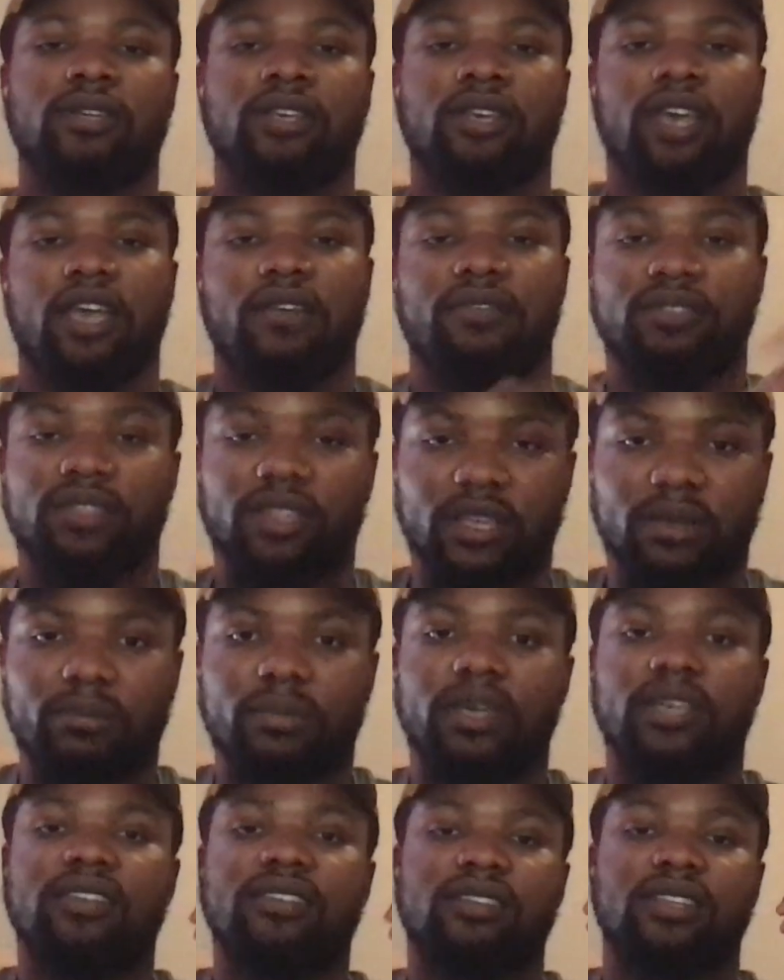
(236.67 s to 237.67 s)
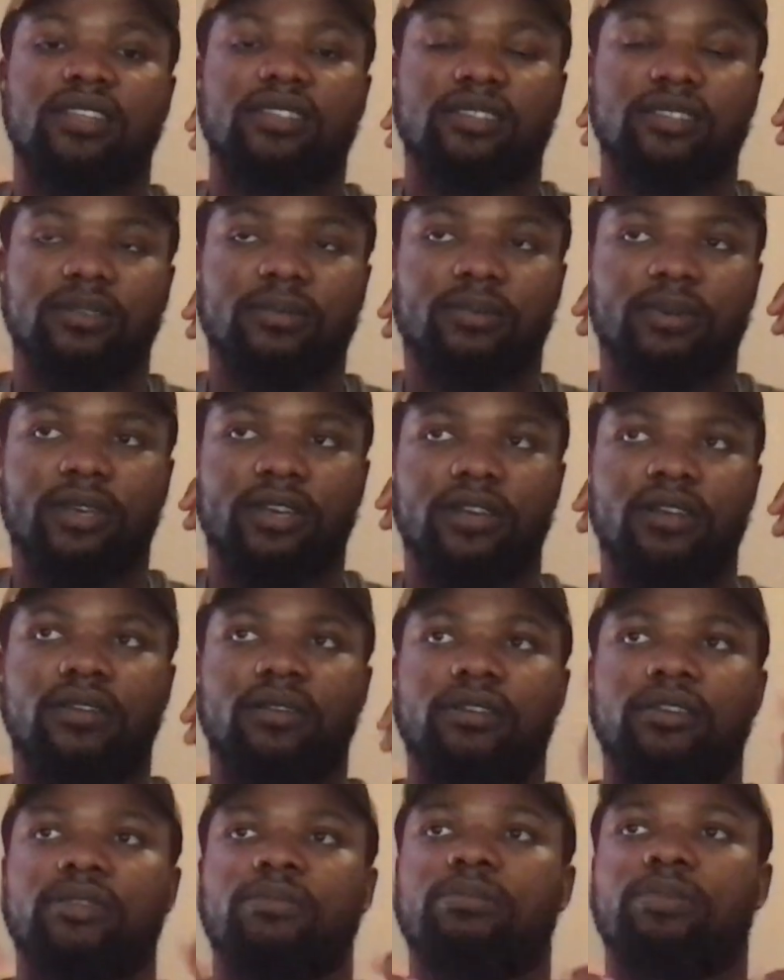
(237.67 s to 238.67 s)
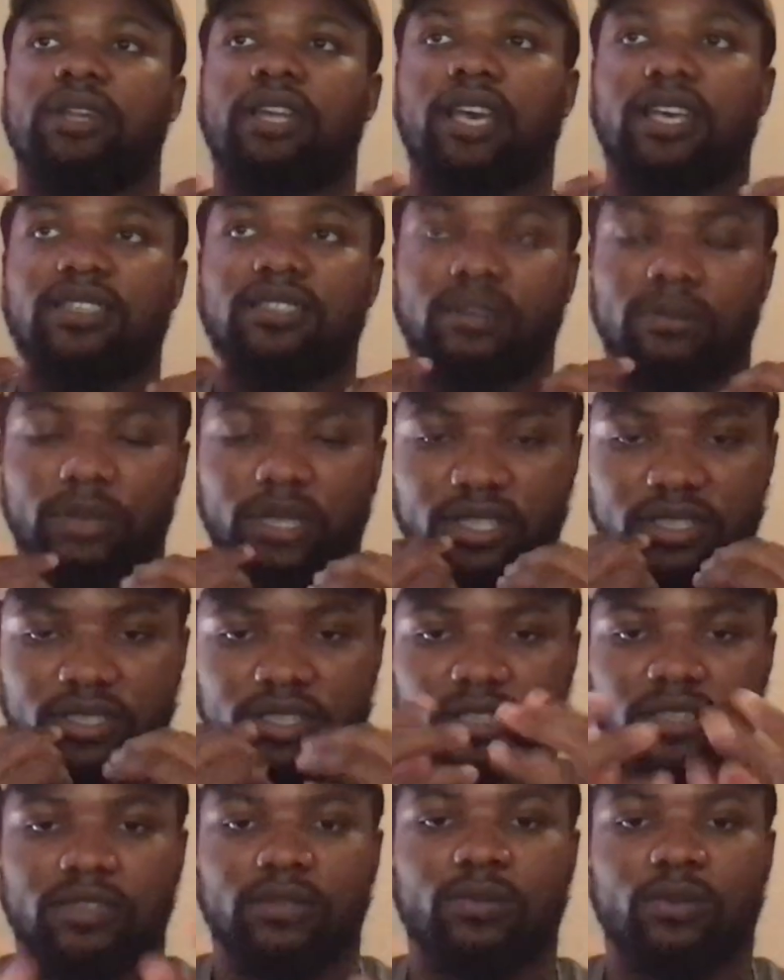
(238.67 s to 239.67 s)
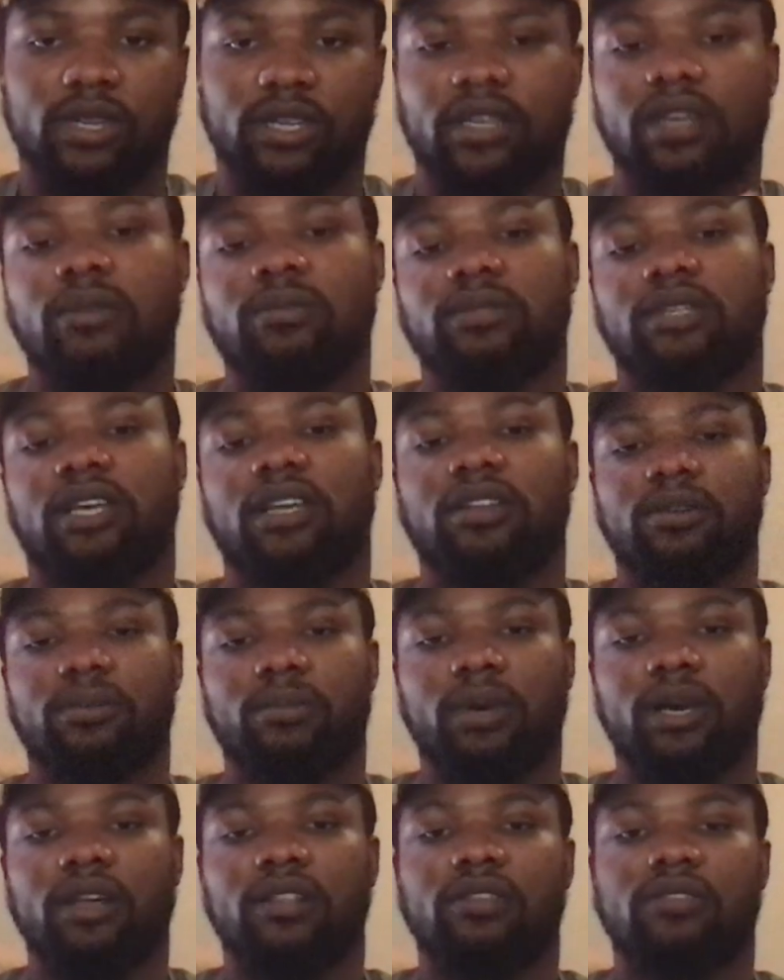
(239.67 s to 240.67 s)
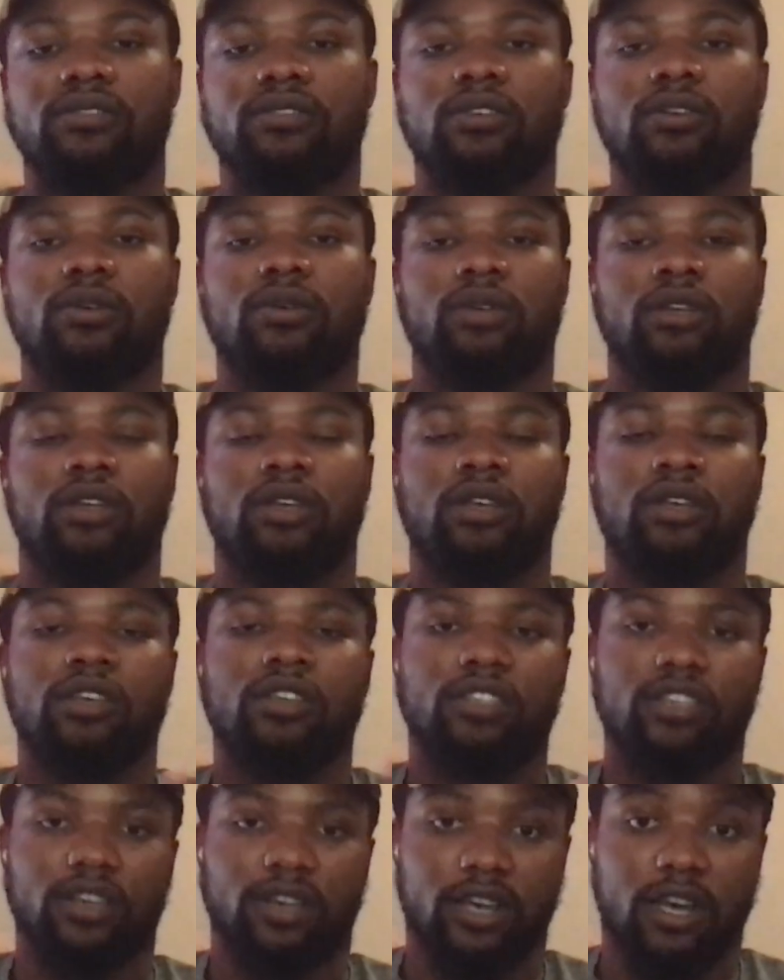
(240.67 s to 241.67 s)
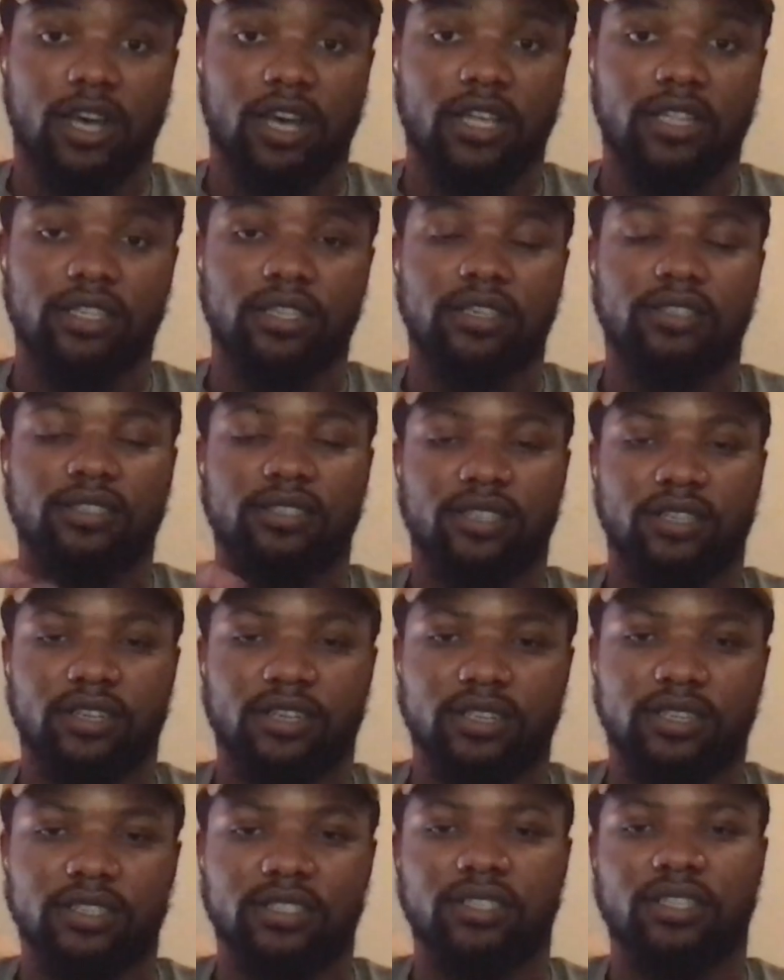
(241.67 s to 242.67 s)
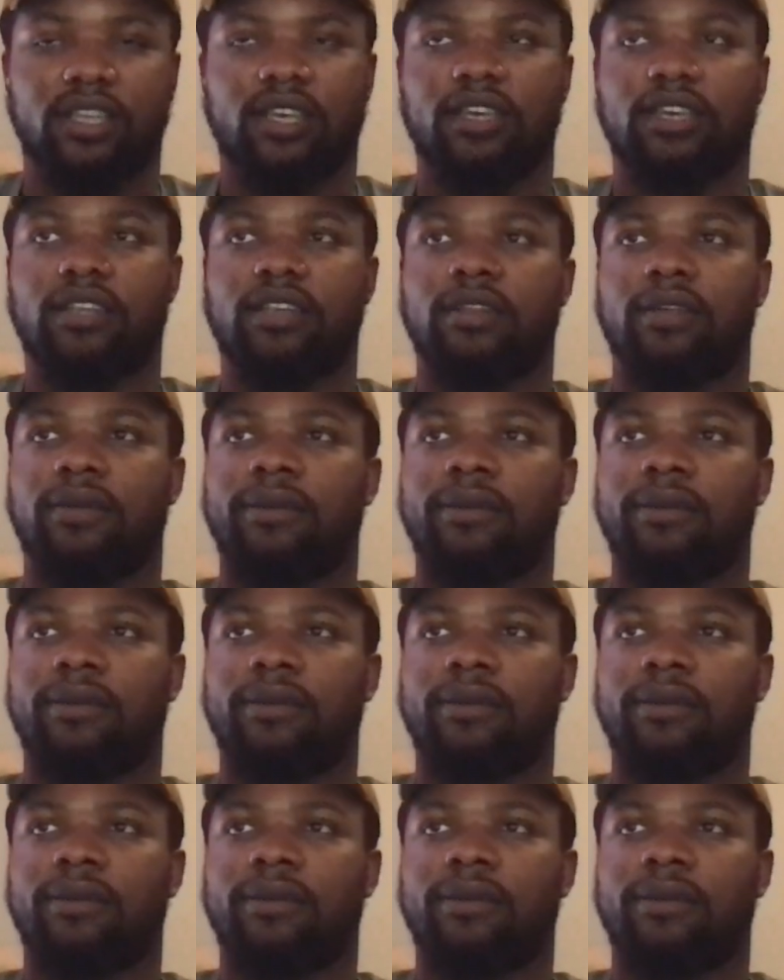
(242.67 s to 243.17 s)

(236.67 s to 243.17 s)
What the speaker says: Everything makes sense up here, but it has to make sense when it comes out mouth so your colleagues can understand.